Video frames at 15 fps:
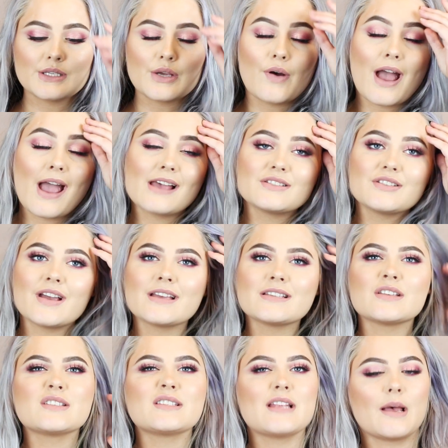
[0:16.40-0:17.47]
So I asked you
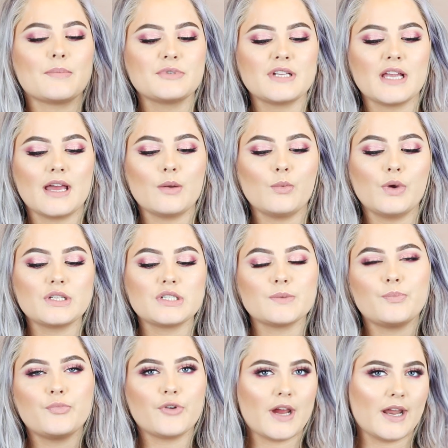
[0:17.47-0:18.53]
guys on Snapchat
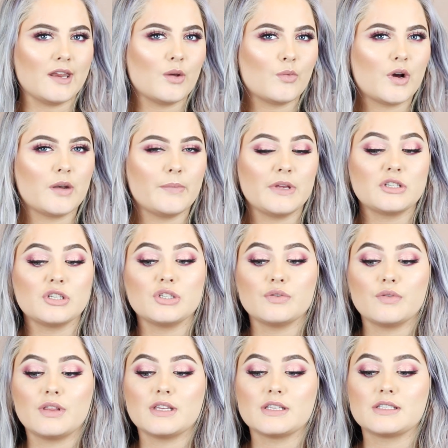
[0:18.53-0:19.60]
which brand you wanted me to
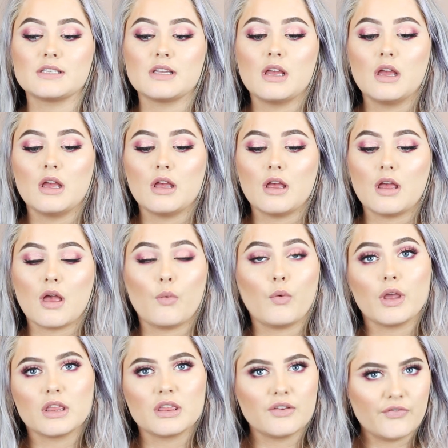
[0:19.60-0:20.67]
do this
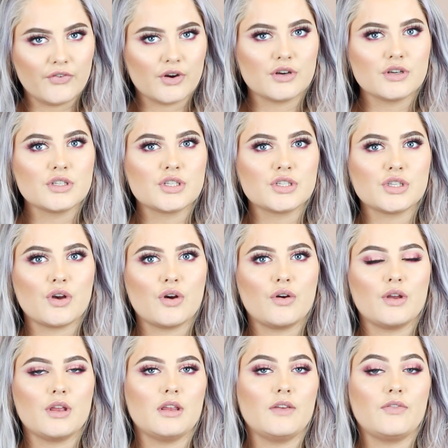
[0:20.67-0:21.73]
with first.
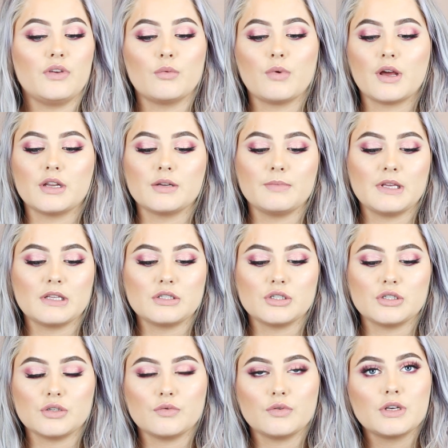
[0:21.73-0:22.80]
So if you wanted me to
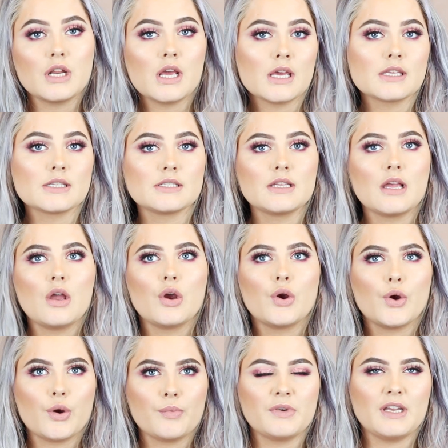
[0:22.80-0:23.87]
do NYX,
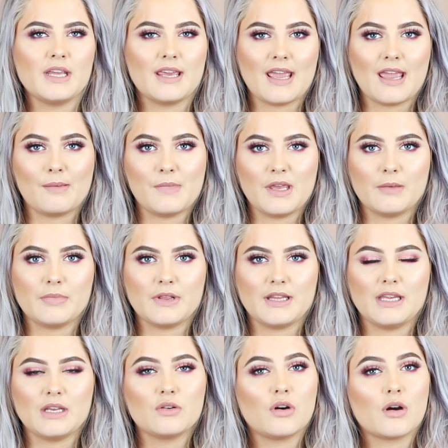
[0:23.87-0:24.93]
Urban Decay,
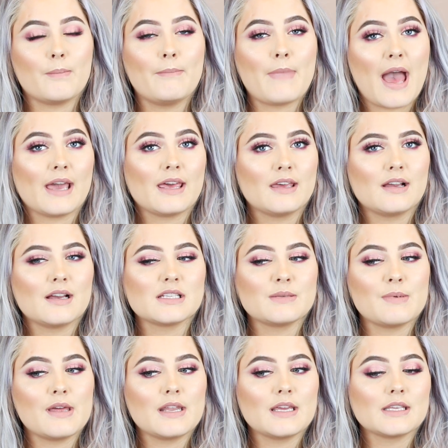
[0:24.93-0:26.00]
Maybelline, or MAC
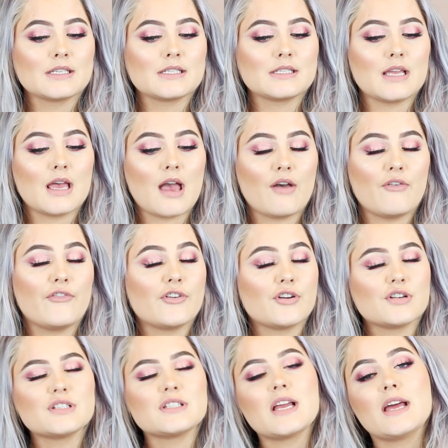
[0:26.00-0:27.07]
Cosmetics
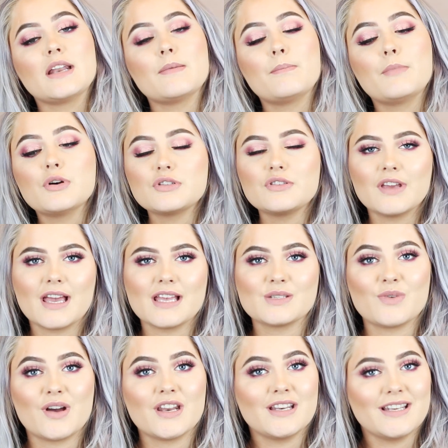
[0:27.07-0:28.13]
first, and most of you guys
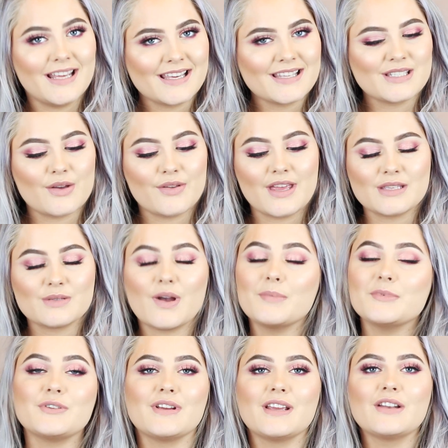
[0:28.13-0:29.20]
wanted NYX, so that's why
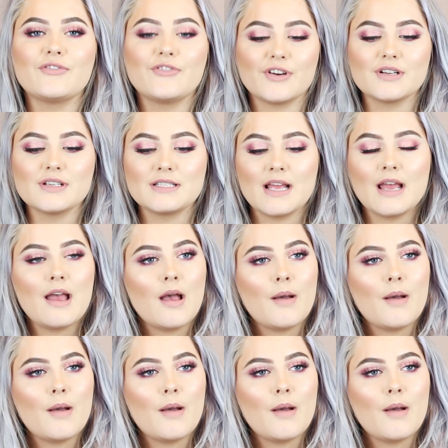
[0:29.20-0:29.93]
I'm doing it first.